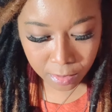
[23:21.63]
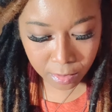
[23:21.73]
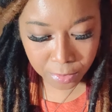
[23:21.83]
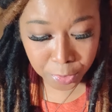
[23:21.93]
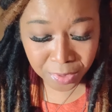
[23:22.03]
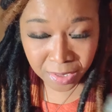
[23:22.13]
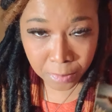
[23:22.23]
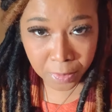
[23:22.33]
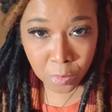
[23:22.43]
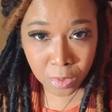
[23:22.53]
You could
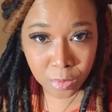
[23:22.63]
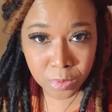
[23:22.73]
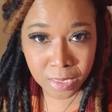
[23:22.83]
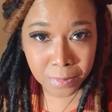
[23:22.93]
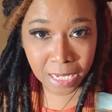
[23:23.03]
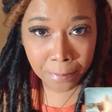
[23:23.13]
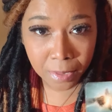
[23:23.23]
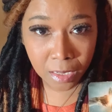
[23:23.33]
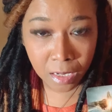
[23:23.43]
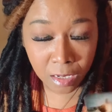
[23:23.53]
be going through some type of
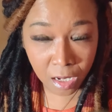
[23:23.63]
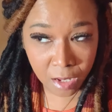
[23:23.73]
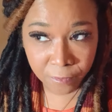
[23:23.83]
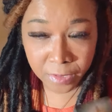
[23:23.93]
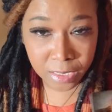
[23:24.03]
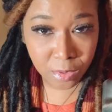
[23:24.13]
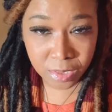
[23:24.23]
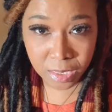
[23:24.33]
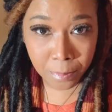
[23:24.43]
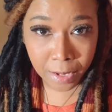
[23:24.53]
conflict, or
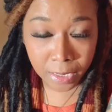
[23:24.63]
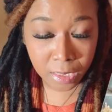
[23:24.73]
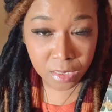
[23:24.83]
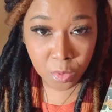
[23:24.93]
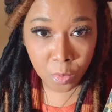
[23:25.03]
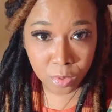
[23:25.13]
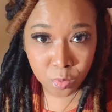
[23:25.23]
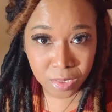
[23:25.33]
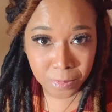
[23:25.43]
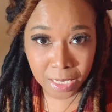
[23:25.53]
somebody is going through
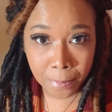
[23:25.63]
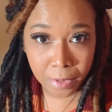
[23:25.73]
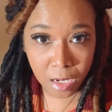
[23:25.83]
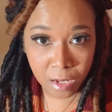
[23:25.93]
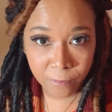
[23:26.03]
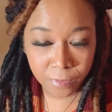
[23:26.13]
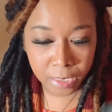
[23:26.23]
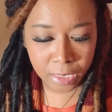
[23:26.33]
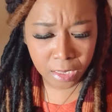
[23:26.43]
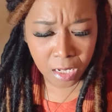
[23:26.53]
some type of
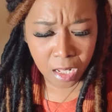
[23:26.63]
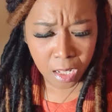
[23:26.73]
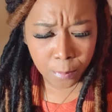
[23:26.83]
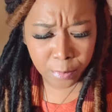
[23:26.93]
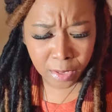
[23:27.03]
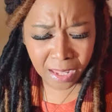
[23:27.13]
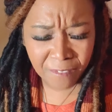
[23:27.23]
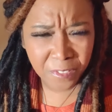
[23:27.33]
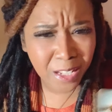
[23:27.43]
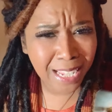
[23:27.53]
conflict, but I
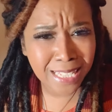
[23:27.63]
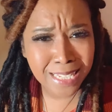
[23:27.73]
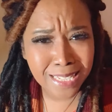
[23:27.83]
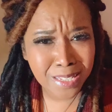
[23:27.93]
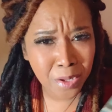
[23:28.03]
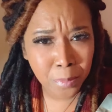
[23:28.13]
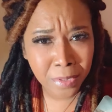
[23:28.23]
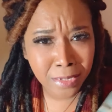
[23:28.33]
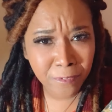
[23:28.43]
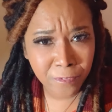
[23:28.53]
feel like this is going to be
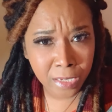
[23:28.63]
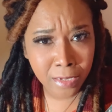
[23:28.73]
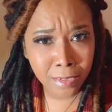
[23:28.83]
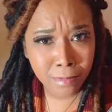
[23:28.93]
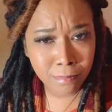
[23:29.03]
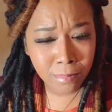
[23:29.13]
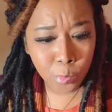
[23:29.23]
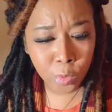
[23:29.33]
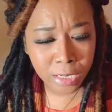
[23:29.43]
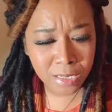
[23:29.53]
defeated.
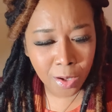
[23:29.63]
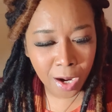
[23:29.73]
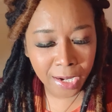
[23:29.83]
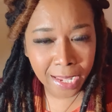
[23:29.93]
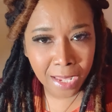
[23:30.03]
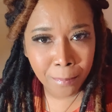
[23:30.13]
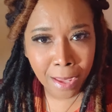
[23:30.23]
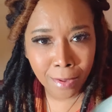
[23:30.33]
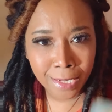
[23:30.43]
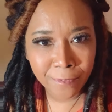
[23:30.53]
When this card came
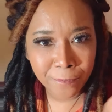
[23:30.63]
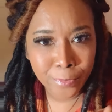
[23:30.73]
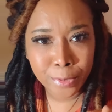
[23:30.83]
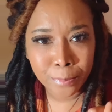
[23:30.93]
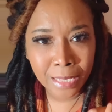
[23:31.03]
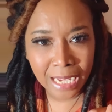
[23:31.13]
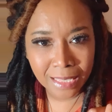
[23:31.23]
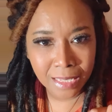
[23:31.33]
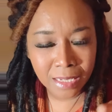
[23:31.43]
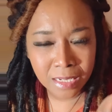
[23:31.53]
out, it flipped like
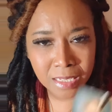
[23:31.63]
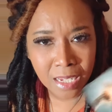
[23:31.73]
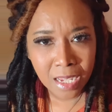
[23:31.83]
this.